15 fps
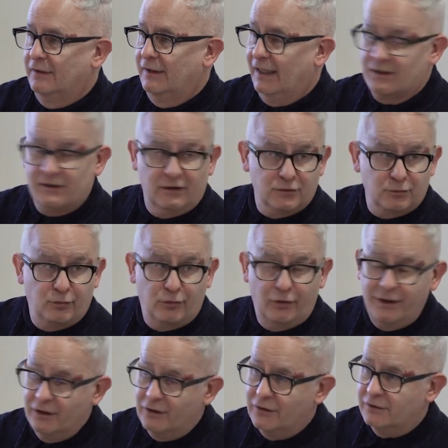Excel's
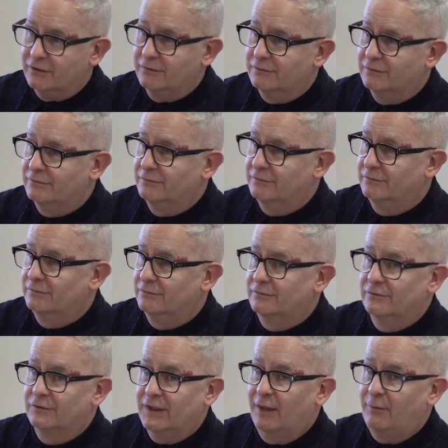pretty good.
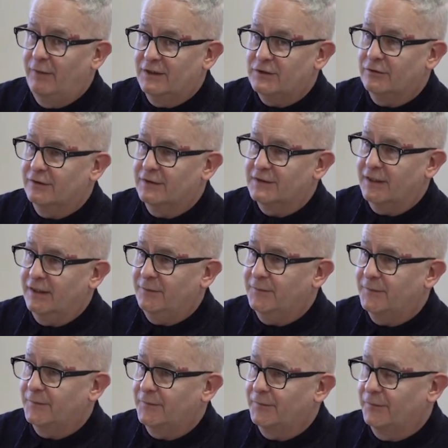It's getting better all the time.
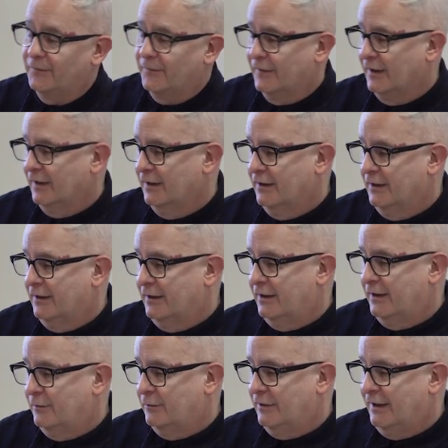
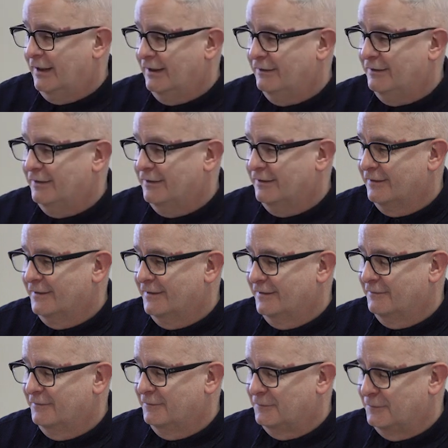I
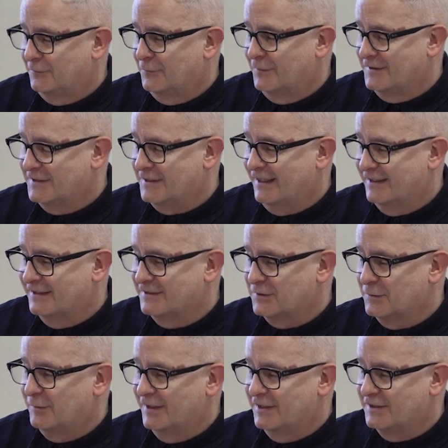once had
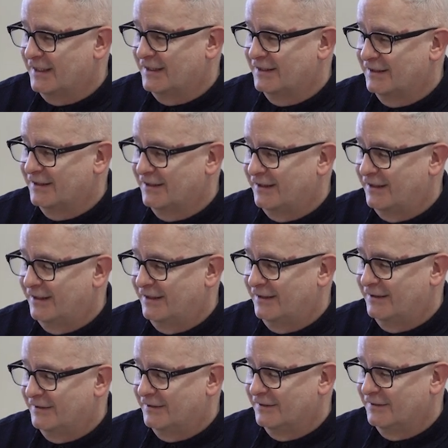somebody send
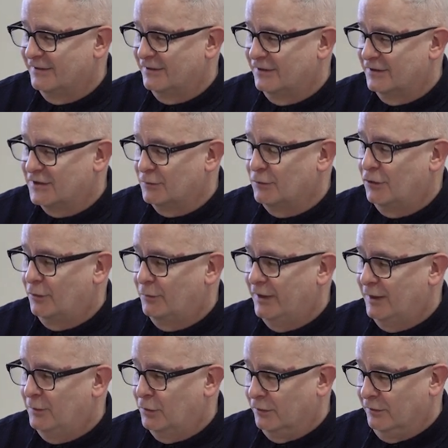to all
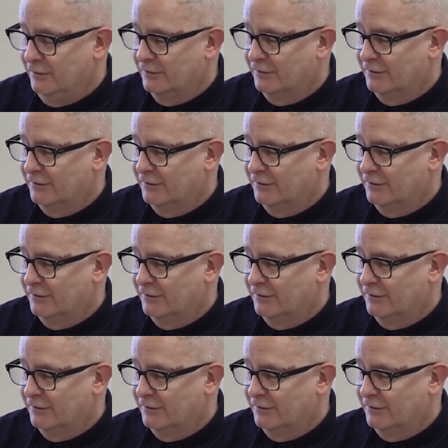people,